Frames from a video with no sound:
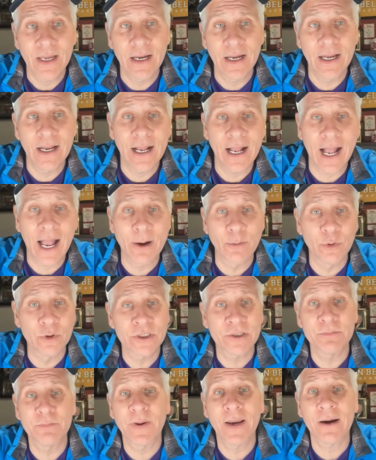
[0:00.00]
I will
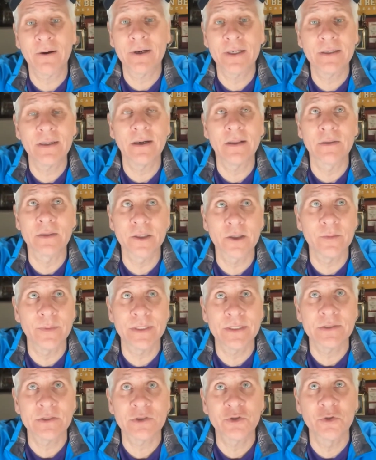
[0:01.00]
compare it a little
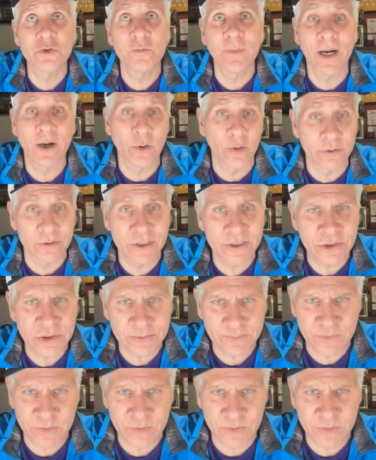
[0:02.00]
bit to my Orange.